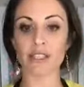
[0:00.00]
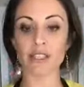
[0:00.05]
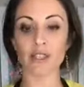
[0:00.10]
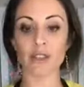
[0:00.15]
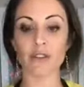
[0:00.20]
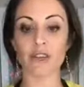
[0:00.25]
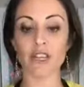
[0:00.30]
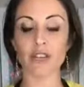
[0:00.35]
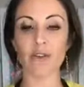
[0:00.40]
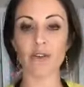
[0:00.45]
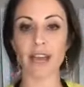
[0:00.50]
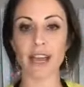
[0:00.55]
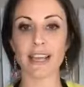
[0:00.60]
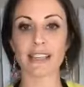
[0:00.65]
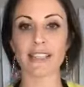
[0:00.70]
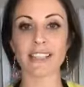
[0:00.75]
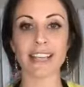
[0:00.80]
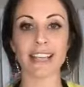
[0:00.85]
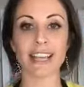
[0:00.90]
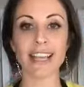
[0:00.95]
so that you
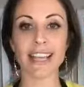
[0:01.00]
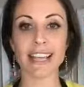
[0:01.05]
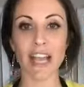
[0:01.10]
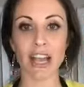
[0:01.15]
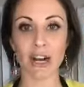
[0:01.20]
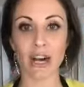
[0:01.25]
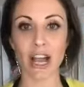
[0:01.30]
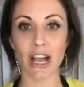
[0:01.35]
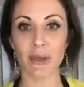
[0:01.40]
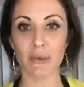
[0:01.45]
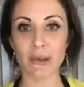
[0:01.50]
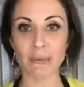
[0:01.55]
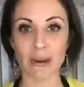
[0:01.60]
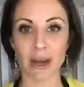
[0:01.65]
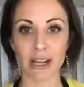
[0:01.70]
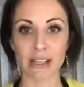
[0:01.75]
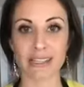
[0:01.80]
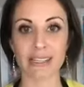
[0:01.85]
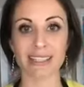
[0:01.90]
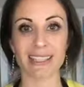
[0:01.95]
guys can get your Halloween
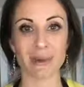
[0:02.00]
boxes.